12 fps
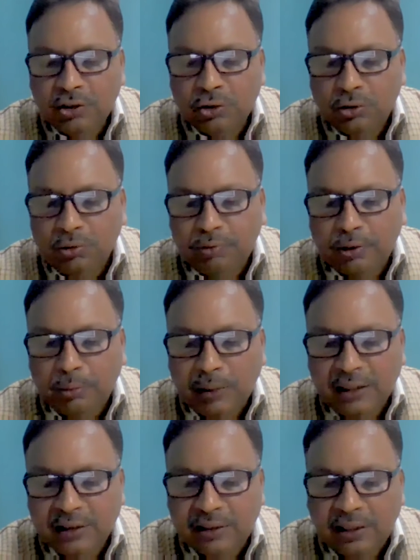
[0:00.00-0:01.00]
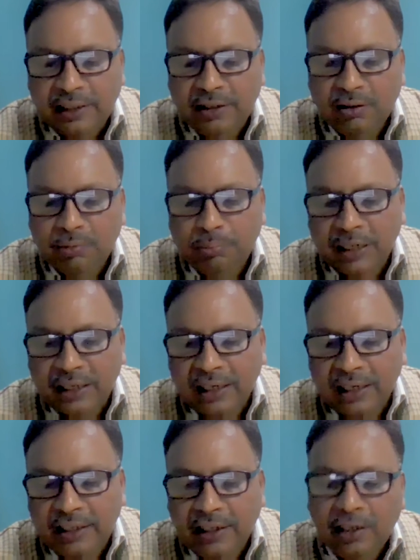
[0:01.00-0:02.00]
So from my starting of my
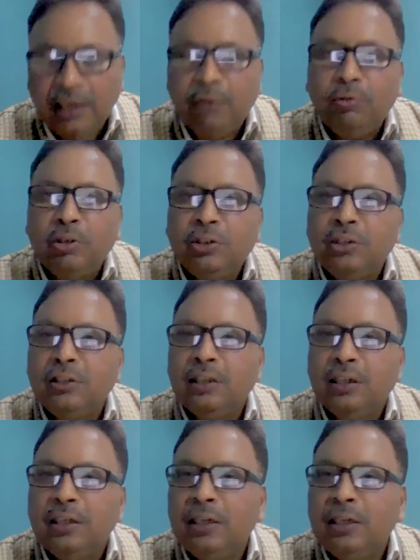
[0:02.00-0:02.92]
career, I was